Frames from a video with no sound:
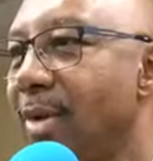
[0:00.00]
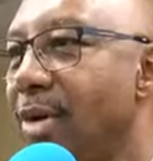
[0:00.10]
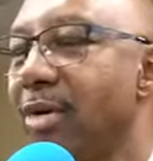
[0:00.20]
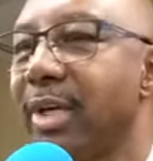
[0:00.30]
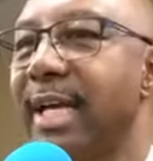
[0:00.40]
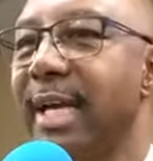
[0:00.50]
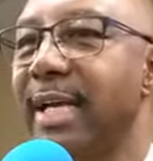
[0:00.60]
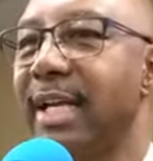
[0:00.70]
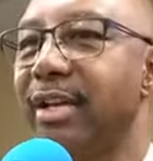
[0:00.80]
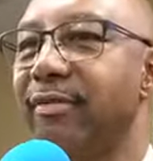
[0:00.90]

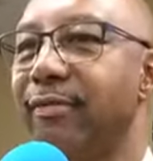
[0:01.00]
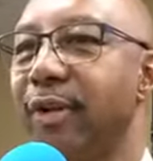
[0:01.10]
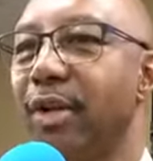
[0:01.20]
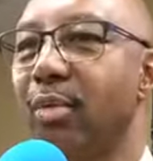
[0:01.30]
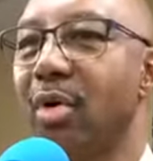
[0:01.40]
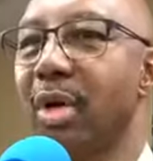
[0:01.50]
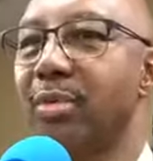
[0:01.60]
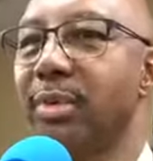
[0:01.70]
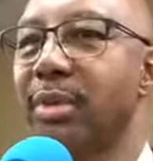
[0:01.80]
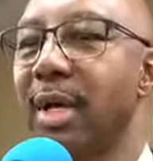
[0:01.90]
Hurricane hit, flood
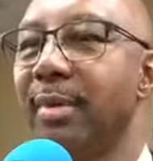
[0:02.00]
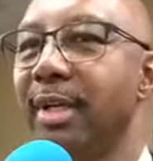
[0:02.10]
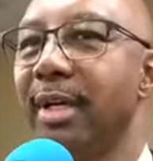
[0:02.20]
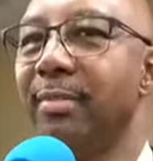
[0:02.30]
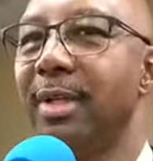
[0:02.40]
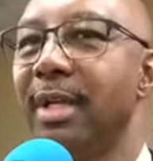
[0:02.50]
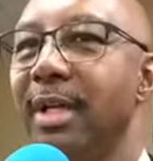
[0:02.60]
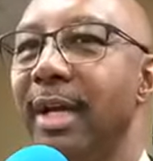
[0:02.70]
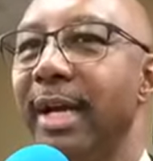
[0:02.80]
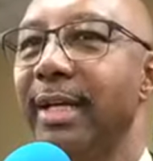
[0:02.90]
water was coming up,
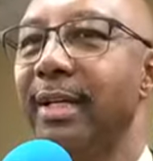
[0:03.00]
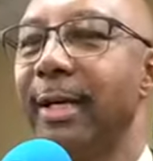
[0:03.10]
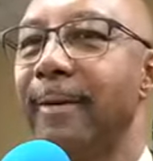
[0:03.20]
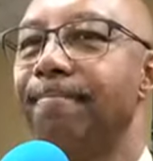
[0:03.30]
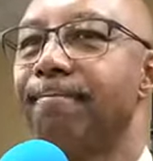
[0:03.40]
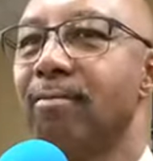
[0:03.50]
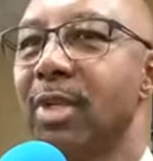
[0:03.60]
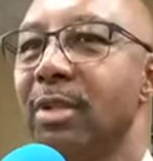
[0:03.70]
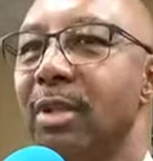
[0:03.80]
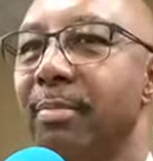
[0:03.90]
and uh,
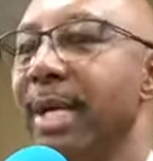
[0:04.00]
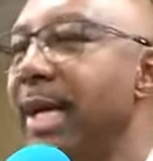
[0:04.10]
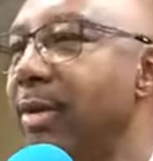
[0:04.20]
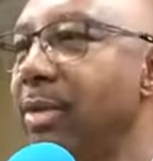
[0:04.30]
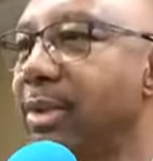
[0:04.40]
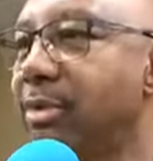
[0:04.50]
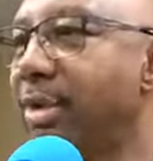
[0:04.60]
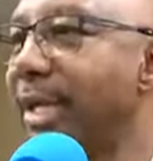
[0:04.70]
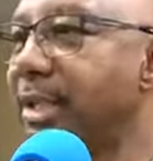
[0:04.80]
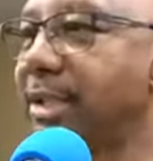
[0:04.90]
the man was
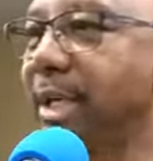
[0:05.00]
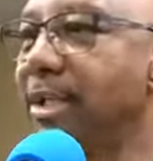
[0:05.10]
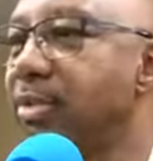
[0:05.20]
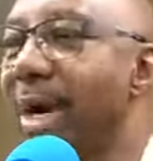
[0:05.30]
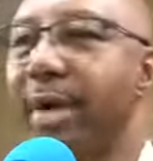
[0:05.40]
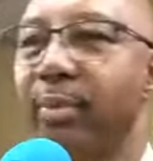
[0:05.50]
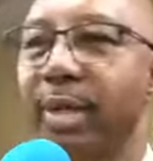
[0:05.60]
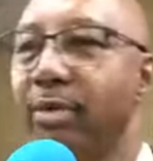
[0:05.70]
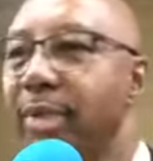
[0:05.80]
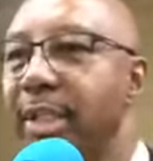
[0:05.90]
trying to tell his wife, we
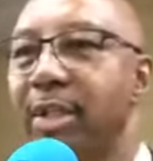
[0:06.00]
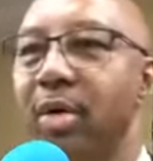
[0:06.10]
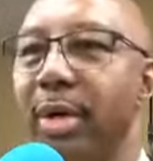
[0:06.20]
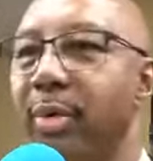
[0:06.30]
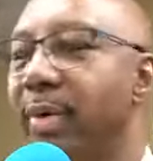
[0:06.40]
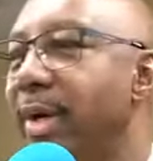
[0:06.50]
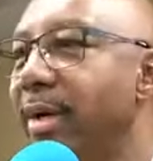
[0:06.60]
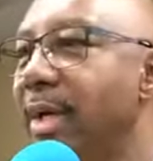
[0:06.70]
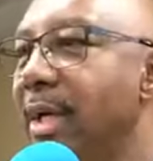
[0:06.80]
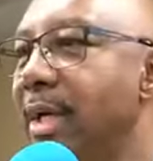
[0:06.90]
don't need to go
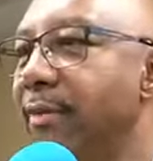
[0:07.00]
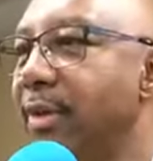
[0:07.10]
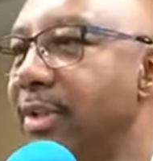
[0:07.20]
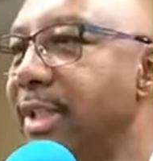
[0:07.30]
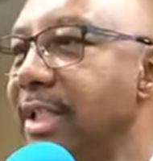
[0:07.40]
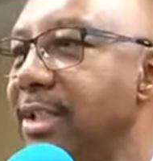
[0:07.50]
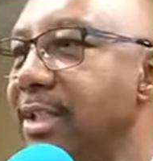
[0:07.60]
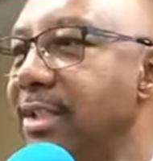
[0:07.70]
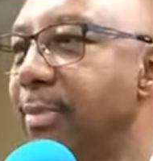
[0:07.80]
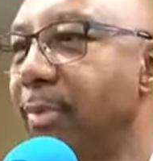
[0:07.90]
anywhere. First thing
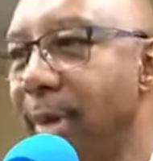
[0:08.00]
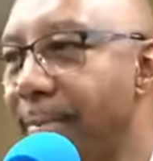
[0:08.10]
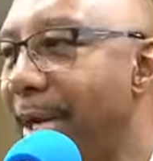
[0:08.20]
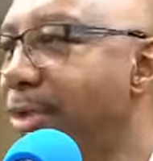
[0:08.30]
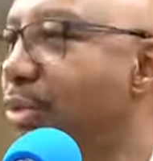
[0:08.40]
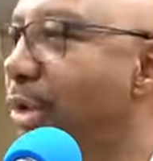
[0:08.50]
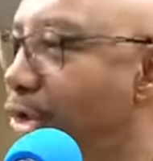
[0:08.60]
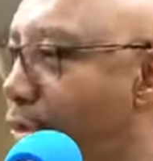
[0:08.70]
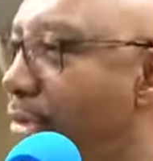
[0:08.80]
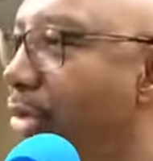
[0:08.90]
she said, well, Pastor,
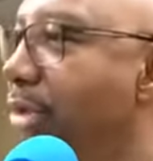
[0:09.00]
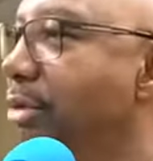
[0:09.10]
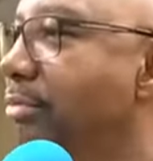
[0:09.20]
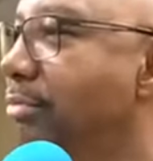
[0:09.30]
what you going to do?